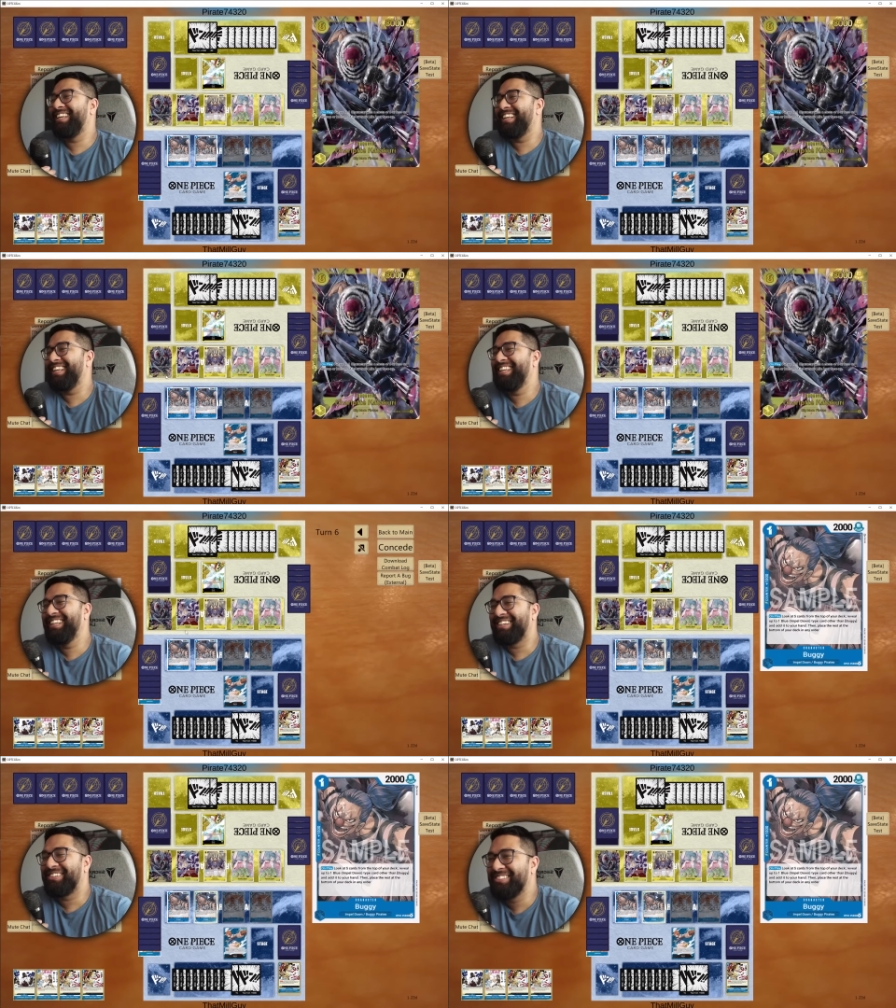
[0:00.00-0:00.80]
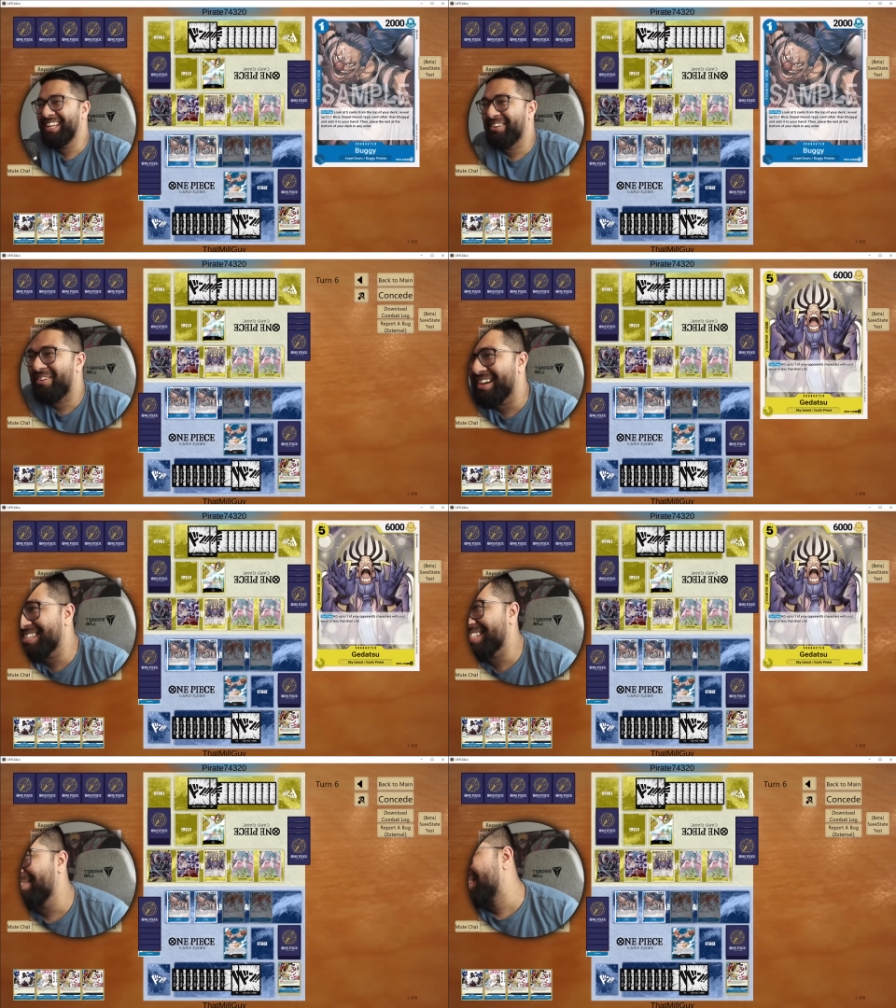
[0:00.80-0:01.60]
Yo, they don't want to
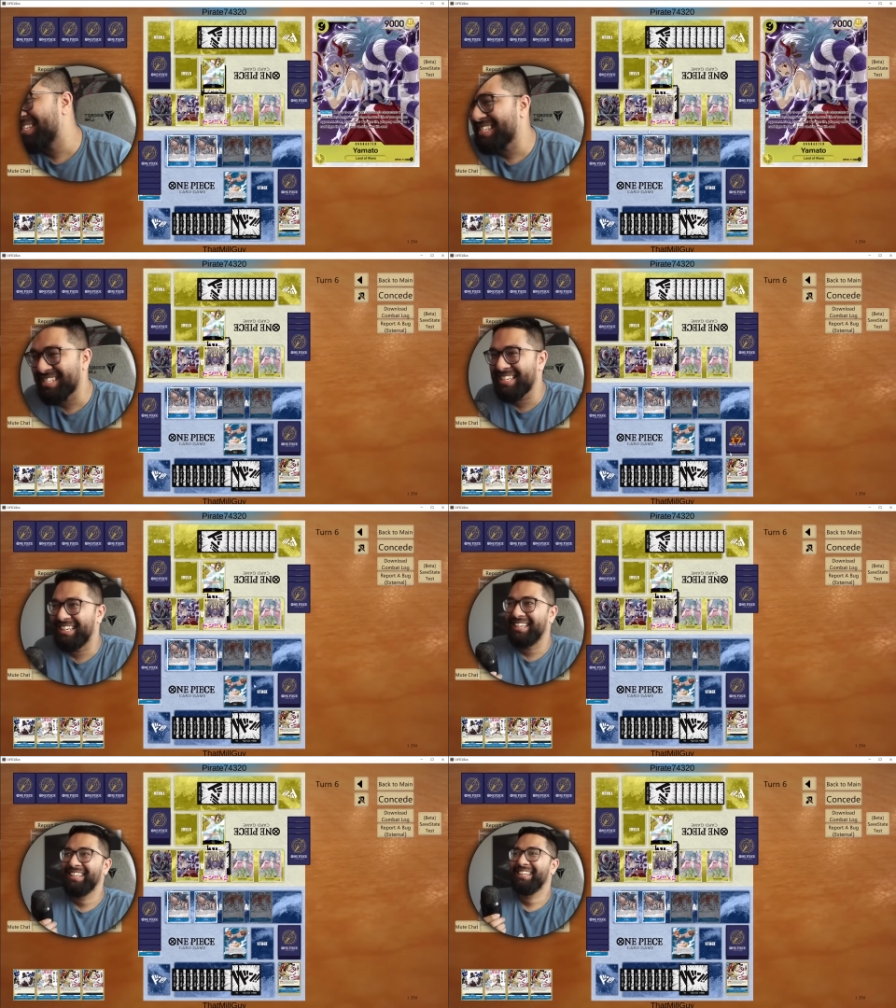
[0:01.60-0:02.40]
see me succeed.